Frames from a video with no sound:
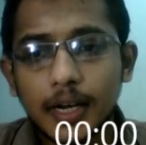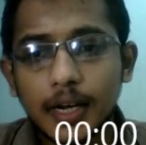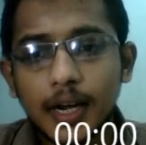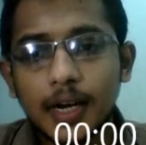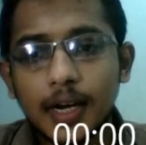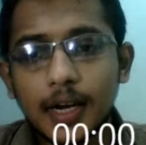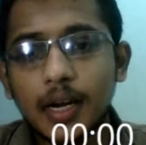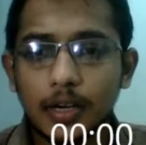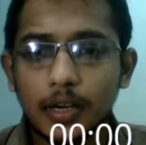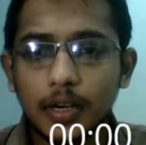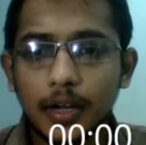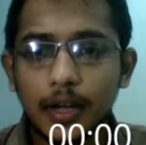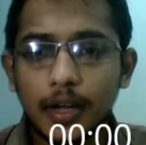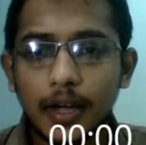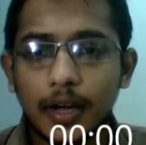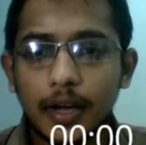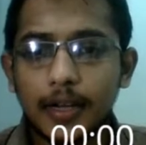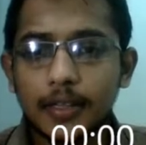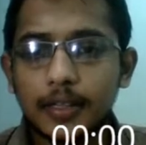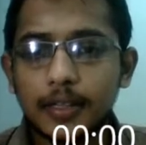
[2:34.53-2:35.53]
And now
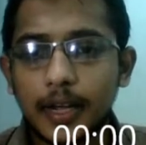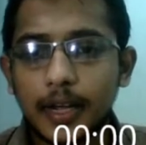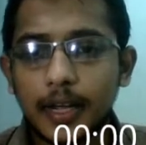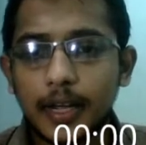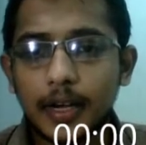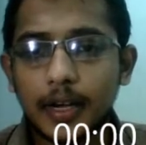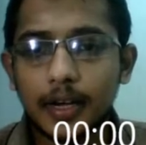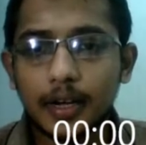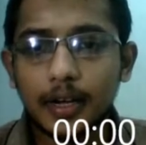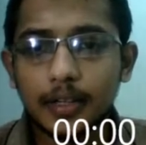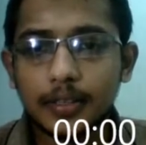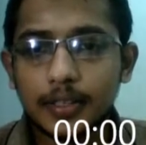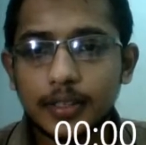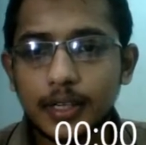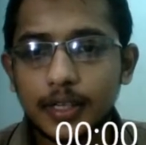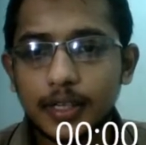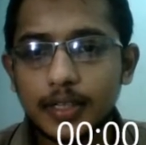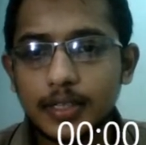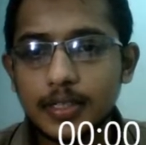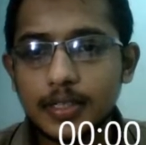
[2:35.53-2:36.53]
another area,
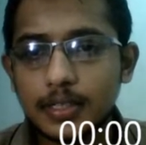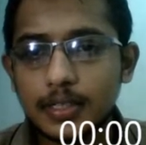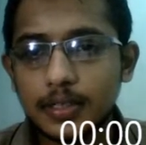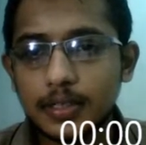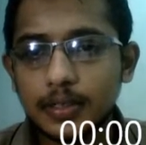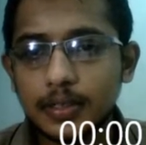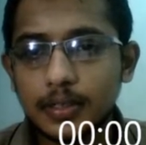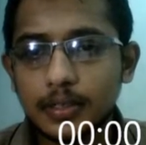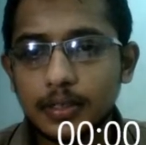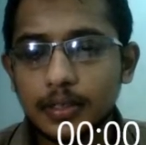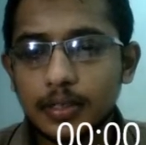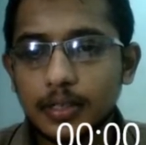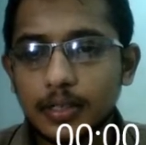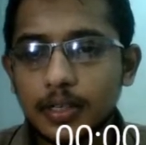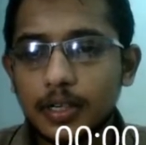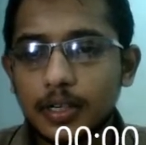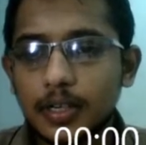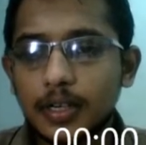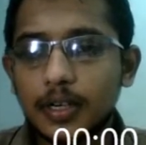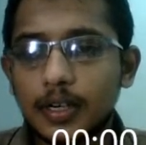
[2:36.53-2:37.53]
that is
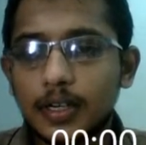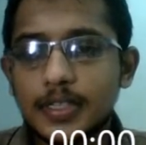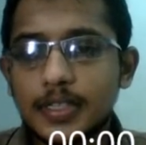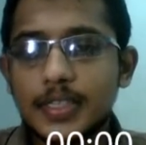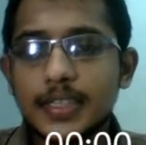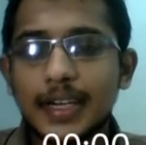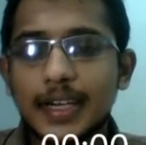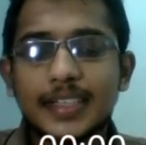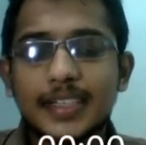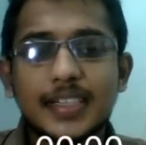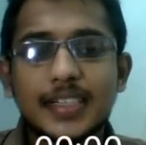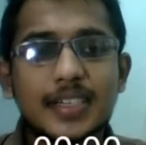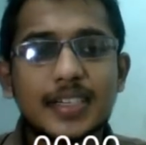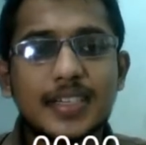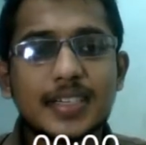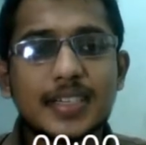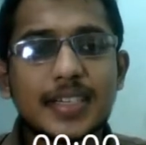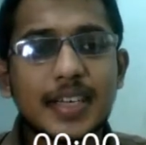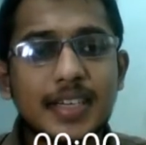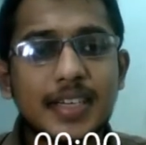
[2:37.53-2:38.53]
section
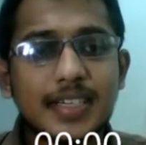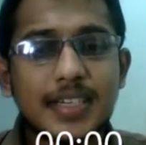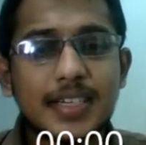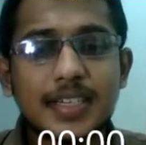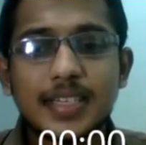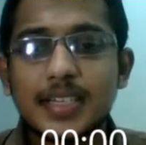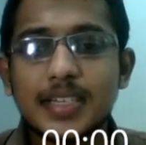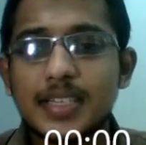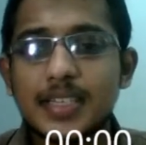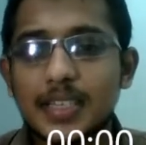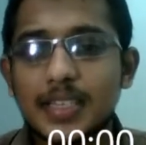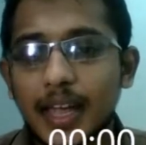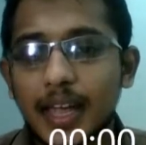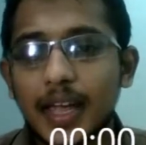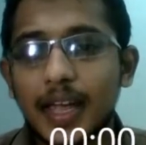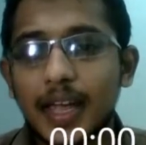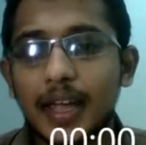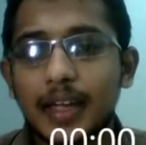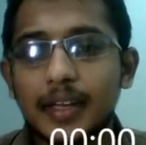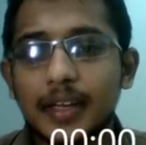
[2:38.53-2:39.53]

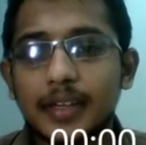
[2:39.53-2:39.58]
66A